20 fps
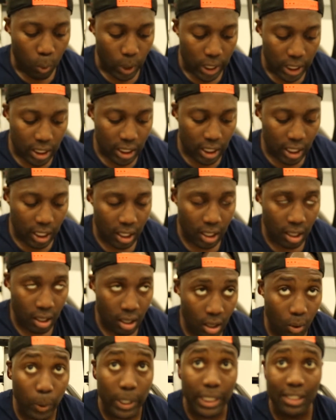
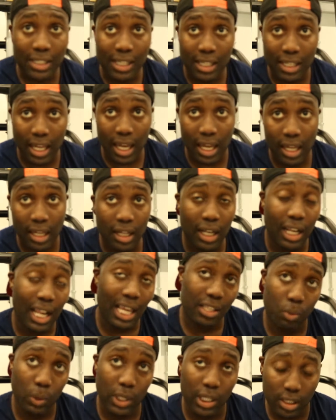week today,
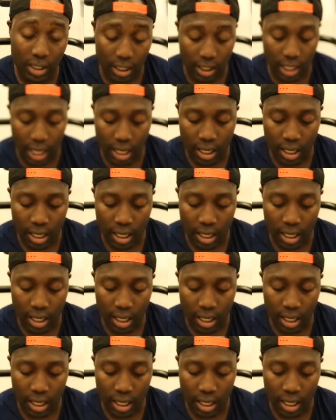last week today.